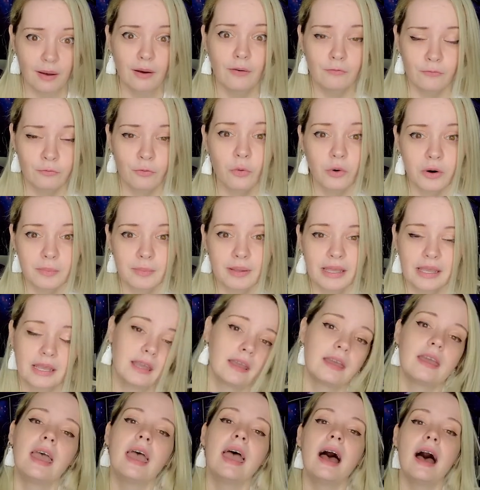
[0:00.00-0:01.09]
for me.
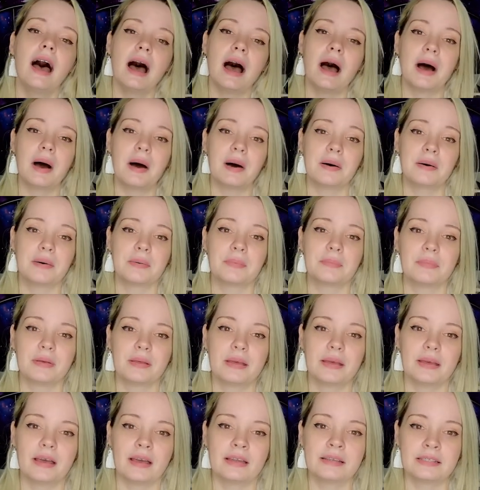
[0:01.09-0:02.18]

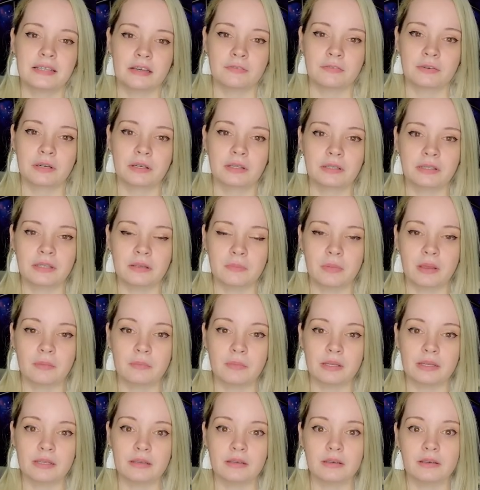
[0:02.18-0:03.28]
It definitely made
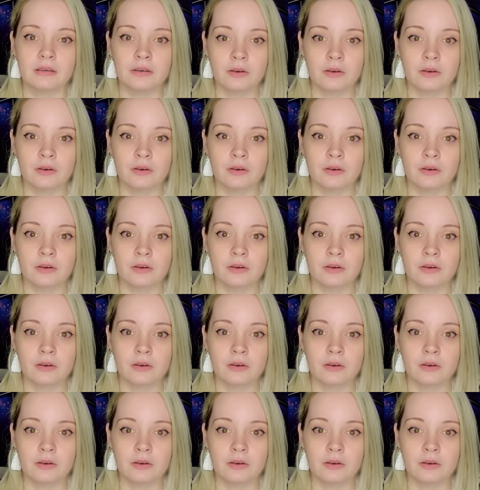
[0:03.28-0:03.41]
me